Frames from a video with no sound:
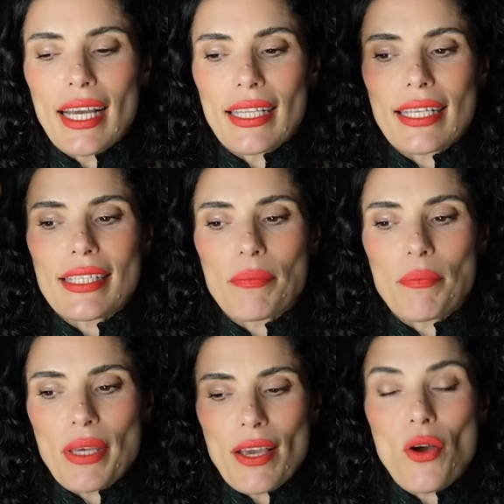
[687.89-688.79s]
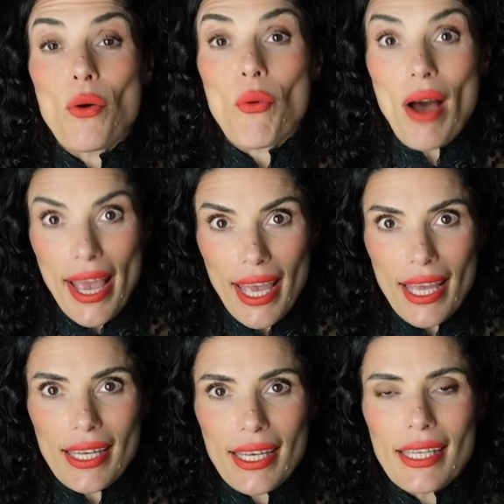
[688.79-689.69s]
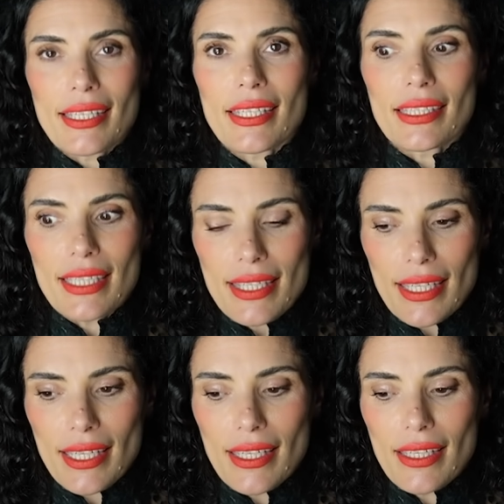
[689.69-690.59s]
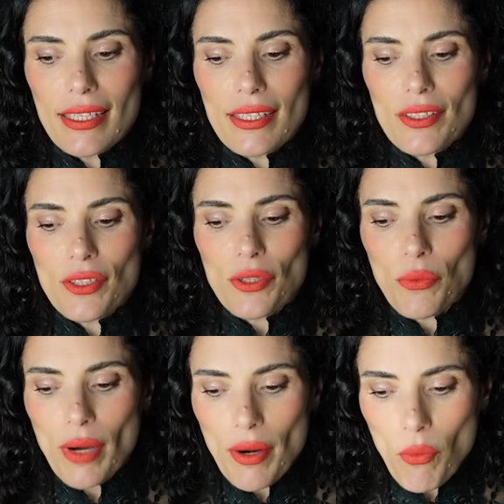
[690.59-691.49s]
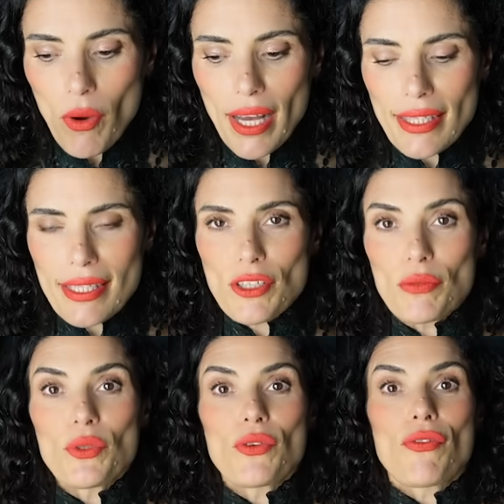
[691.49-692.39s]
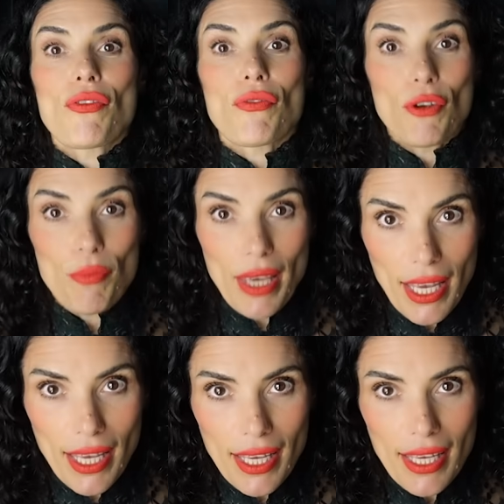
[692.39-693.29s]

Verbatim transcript: I like to be quiet and to listen to what wants to move through me.